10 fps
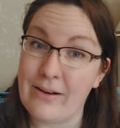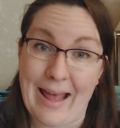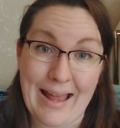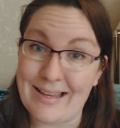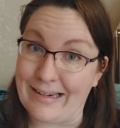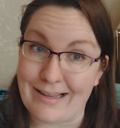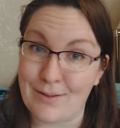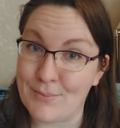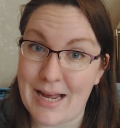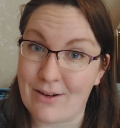It ain't gonna
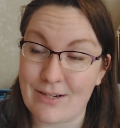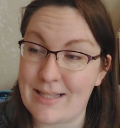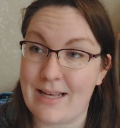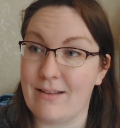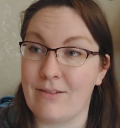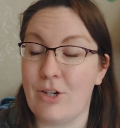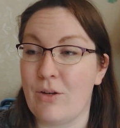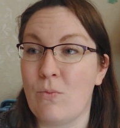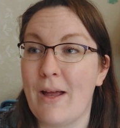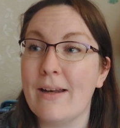come down, is it? You know,
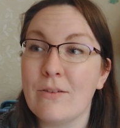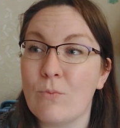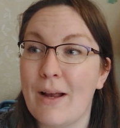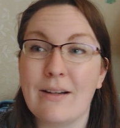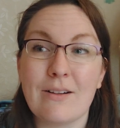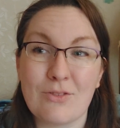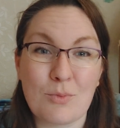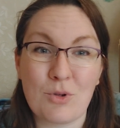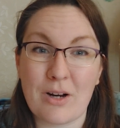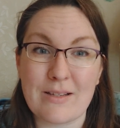when have the
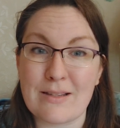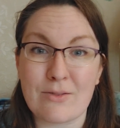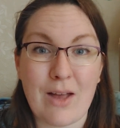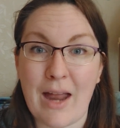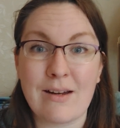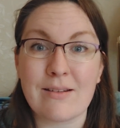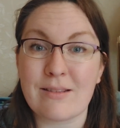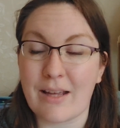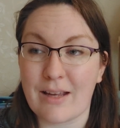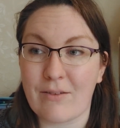prices of
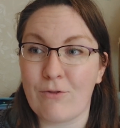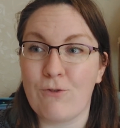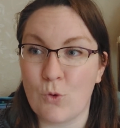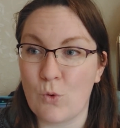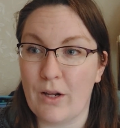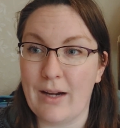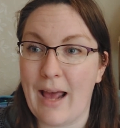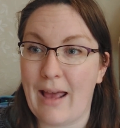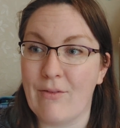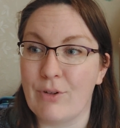anything fallen
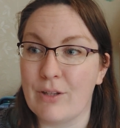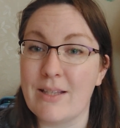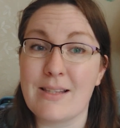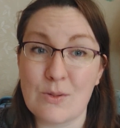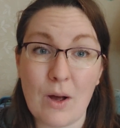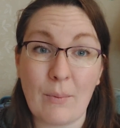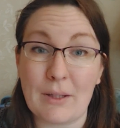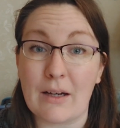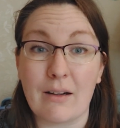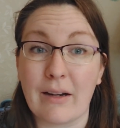ever? This is where
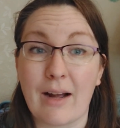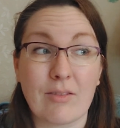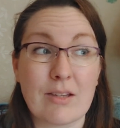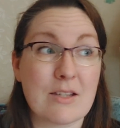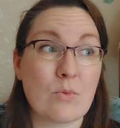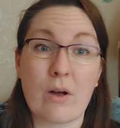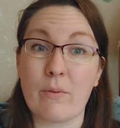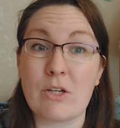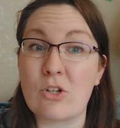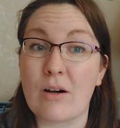we are now, and this is where
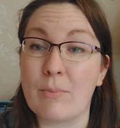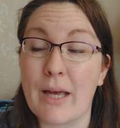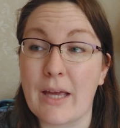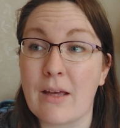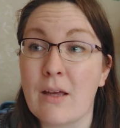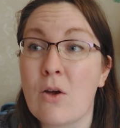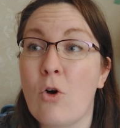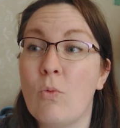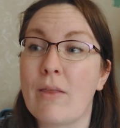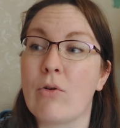we shall be.
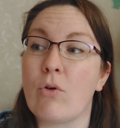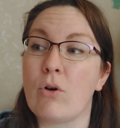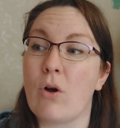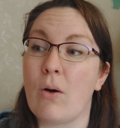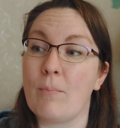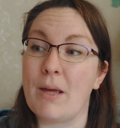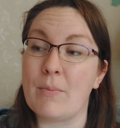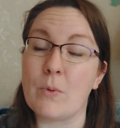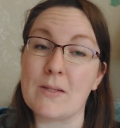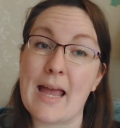Whether or not
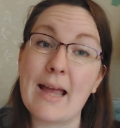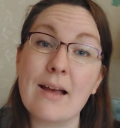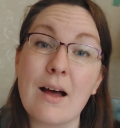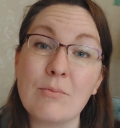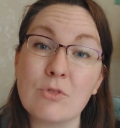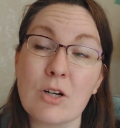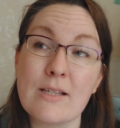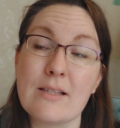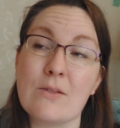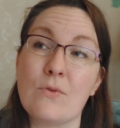people's income
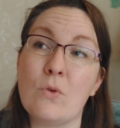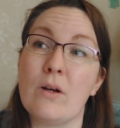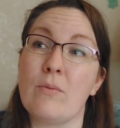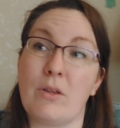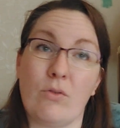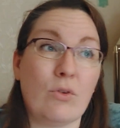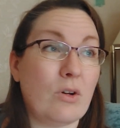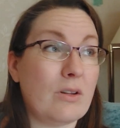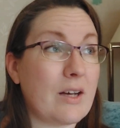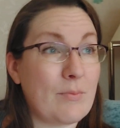rises for it, whether or
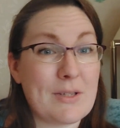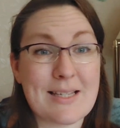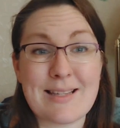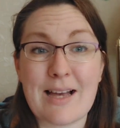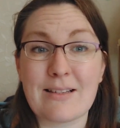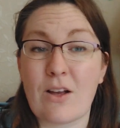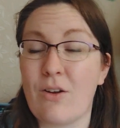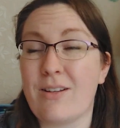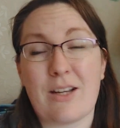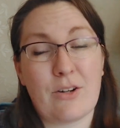not the government does tax cuts,
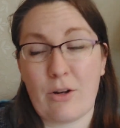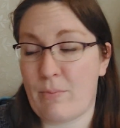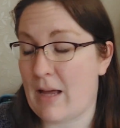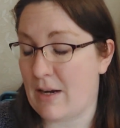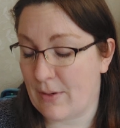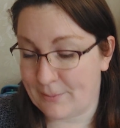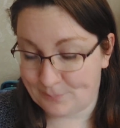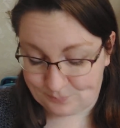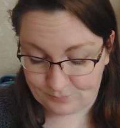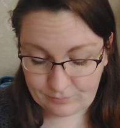I don't know. But anyway,
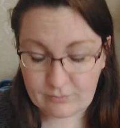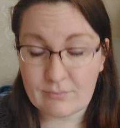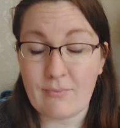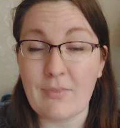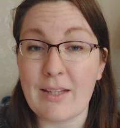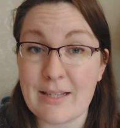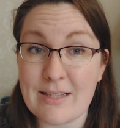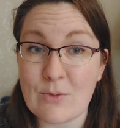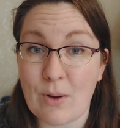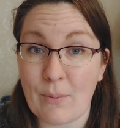this
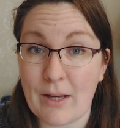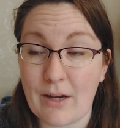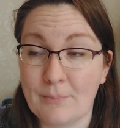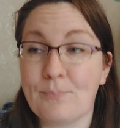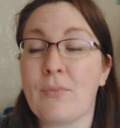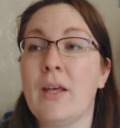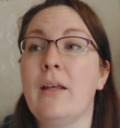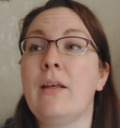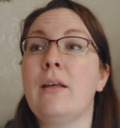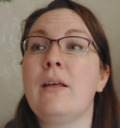is where we are.
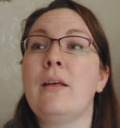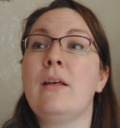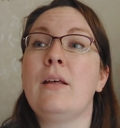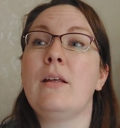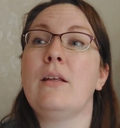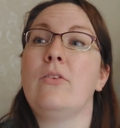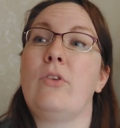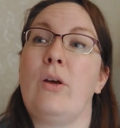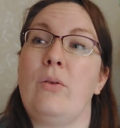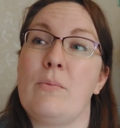
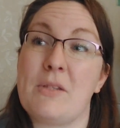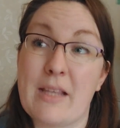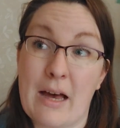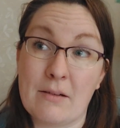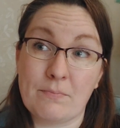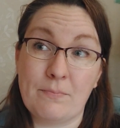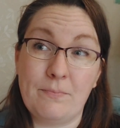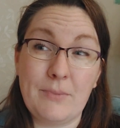So there was that.